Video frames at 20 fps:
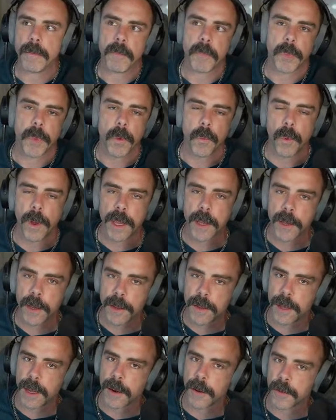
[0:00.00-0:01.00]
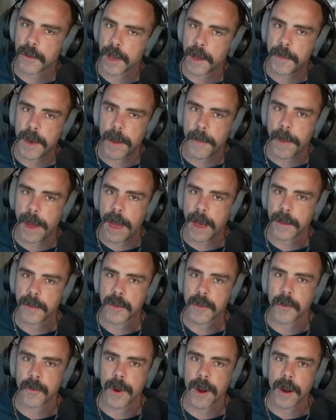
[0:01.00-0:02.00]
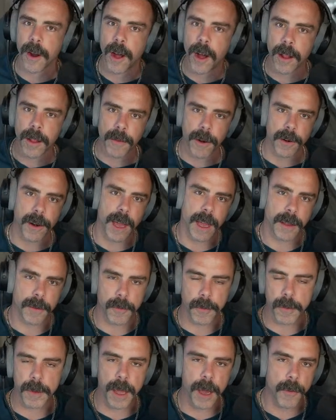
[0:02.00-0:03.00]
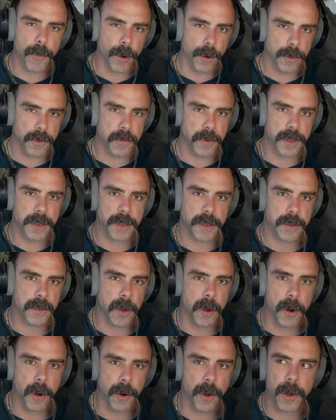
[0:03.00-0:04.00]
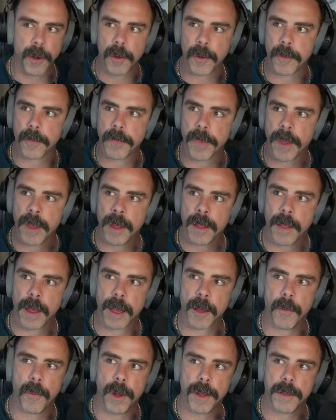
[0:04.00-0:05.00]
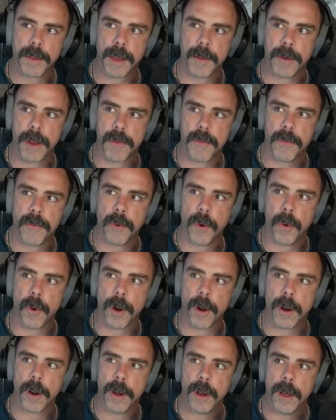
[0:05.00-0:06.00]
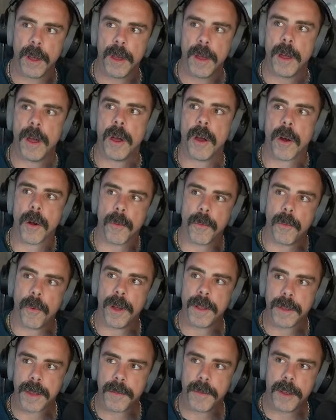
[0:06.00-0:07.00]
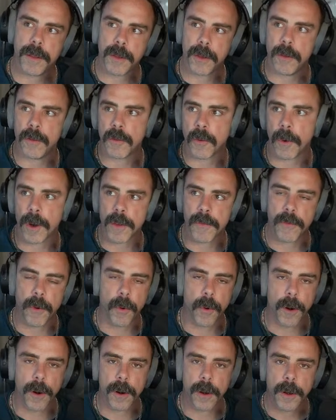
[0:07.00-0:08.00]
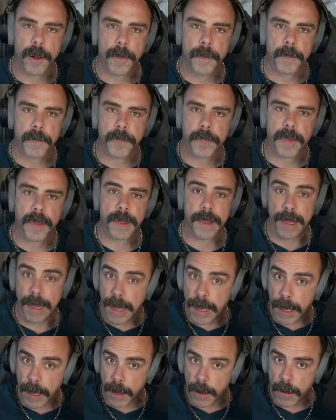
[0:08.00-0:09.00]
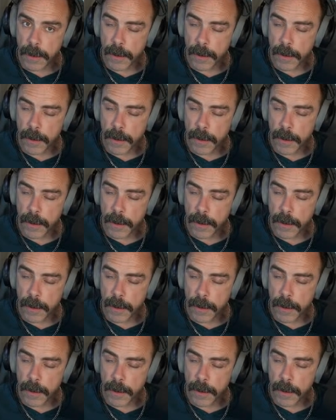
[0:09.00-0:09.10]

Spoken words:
we could set our subnet mask to where all of our network switches are on like a 174 or 172.24.10